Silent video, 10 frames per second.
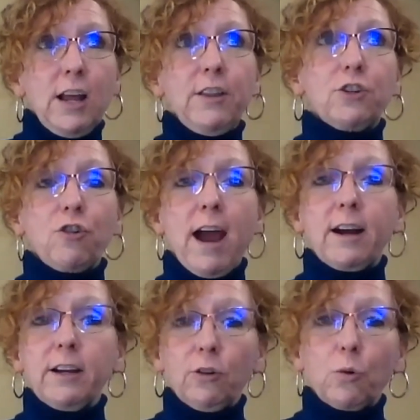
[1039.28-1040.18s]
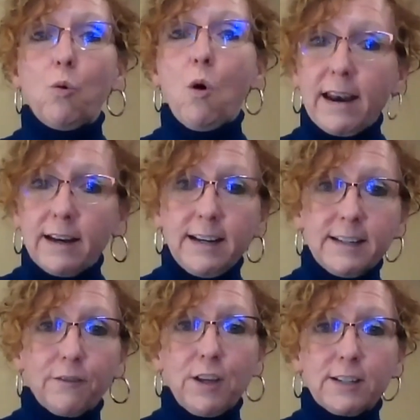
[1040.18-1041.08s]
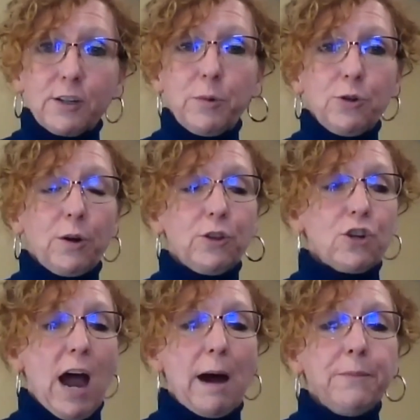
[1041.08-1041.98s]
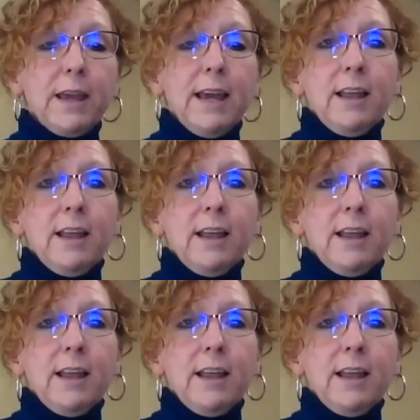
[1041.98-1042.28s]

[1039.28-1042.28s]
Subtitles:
And they track, quantities of things that we do on the job.